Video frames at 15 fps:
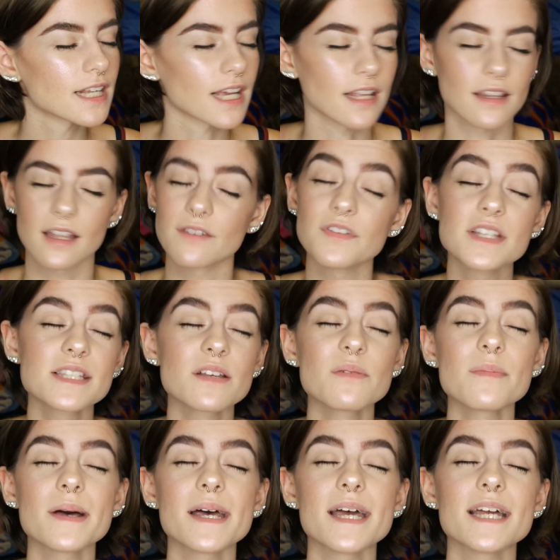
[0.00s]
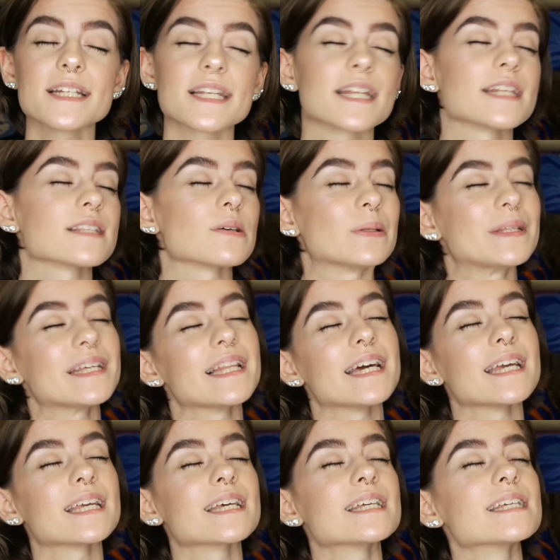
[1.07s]
I love it so much and it's only
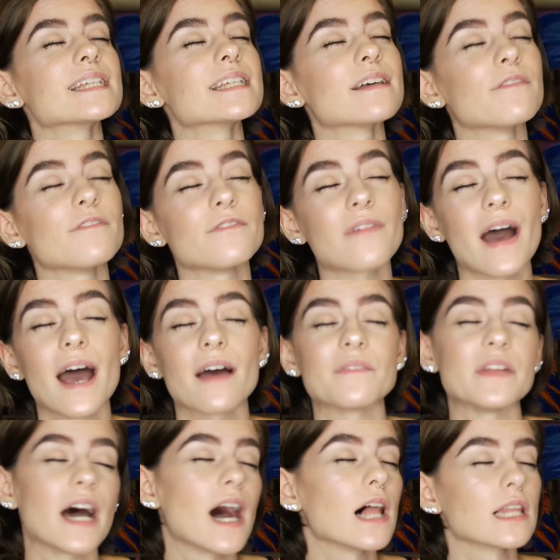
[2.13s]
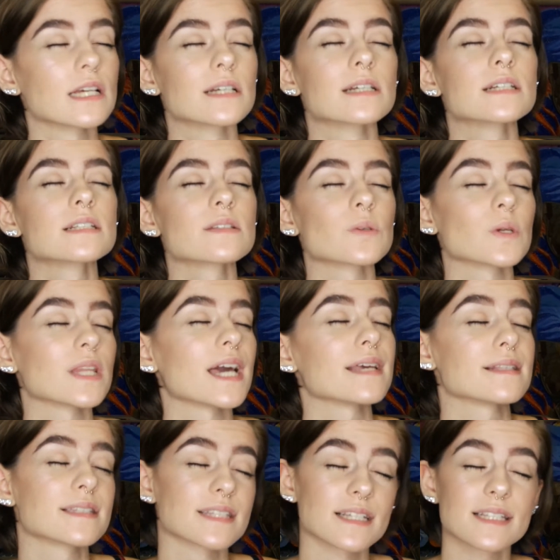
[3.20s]
like $5 or
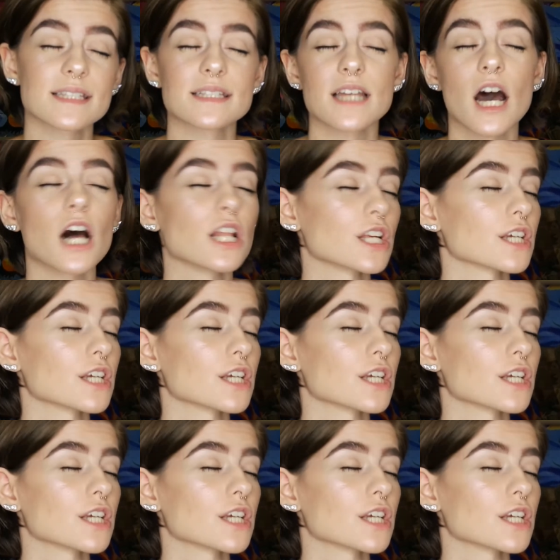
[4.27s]
like $6. Onto